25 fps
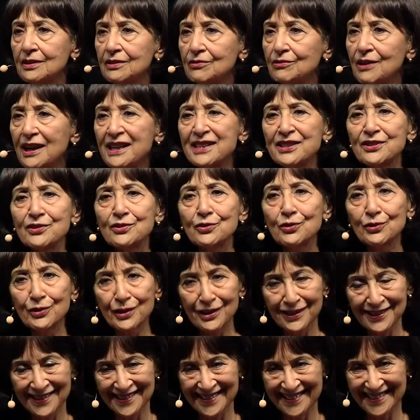rice
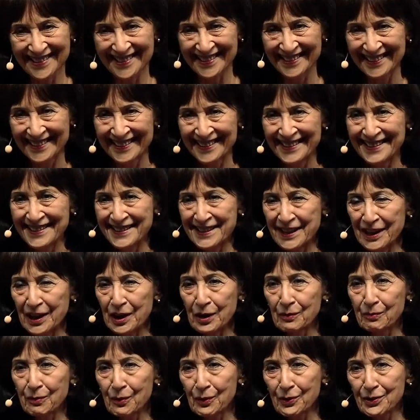noodles,
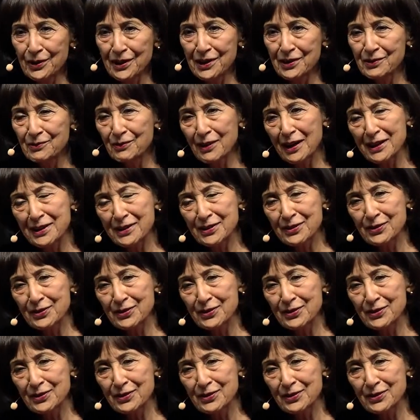Singaporean rice